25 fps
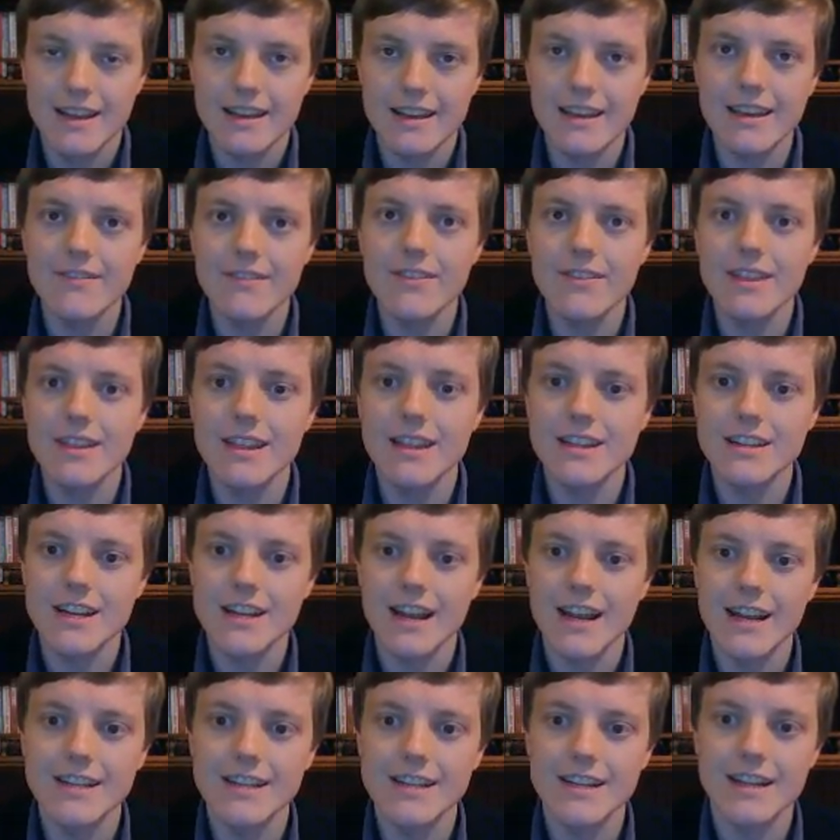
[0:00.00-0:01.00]
given that
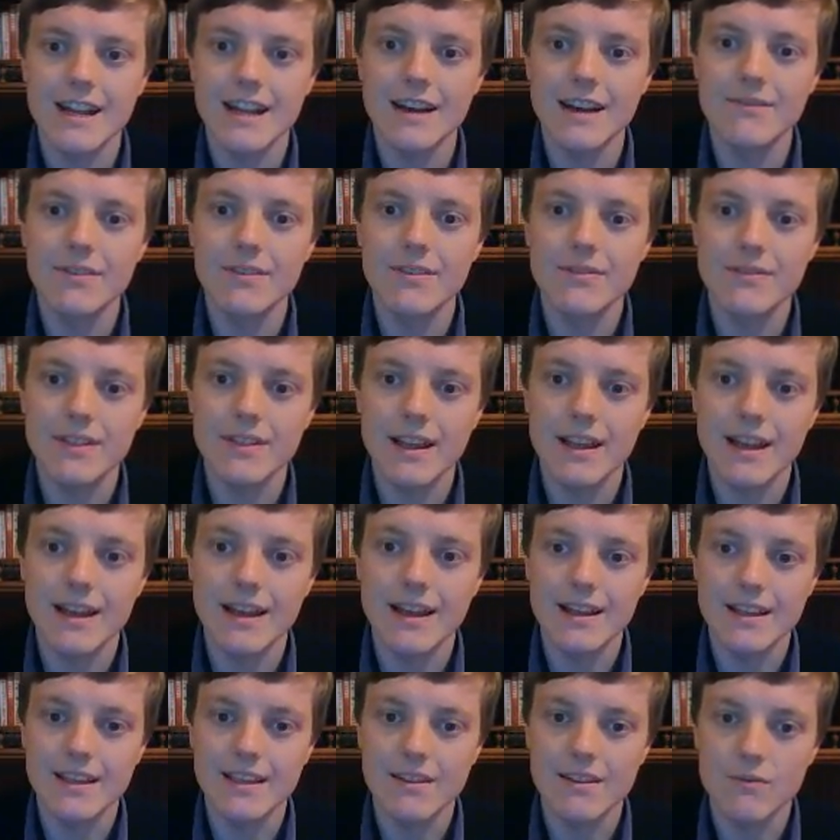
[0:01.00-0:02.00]
changing other
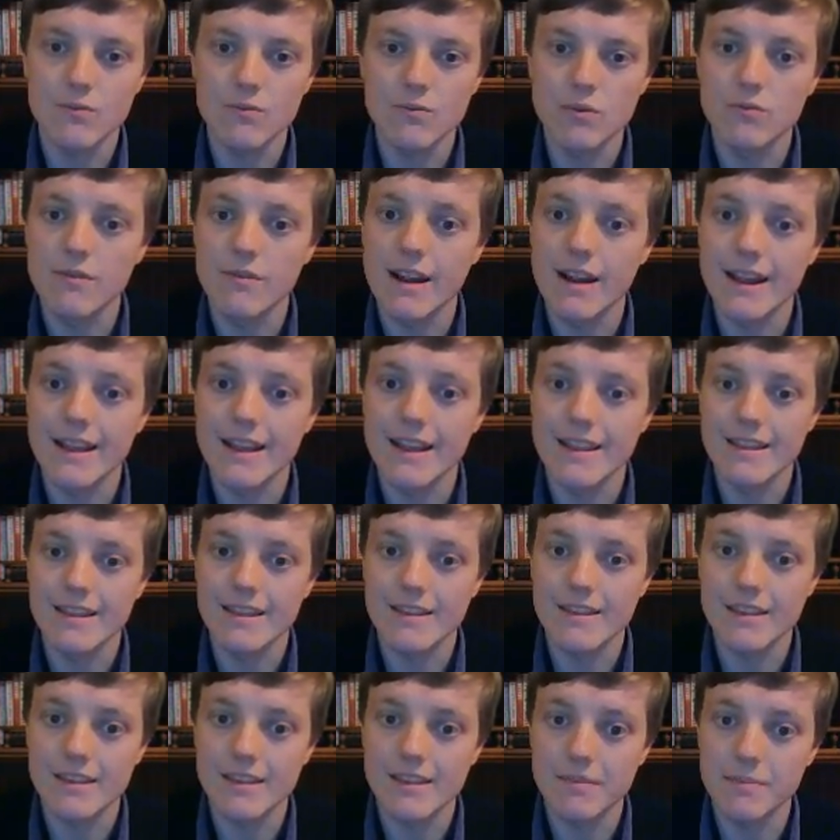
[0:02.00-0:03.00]
flags will raise the
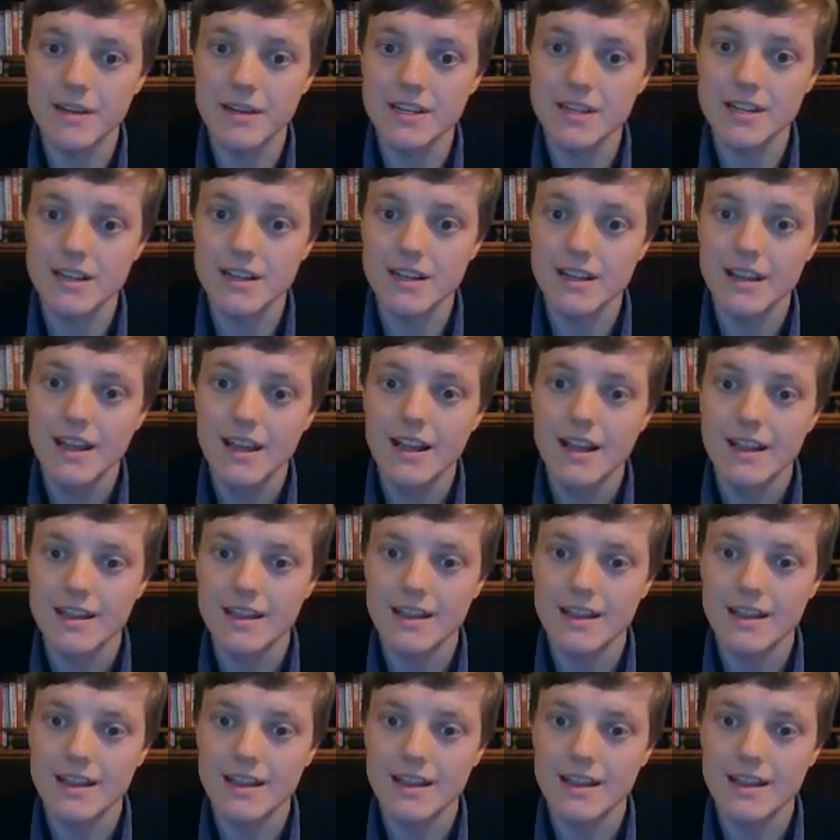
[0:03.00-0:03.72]
suspicion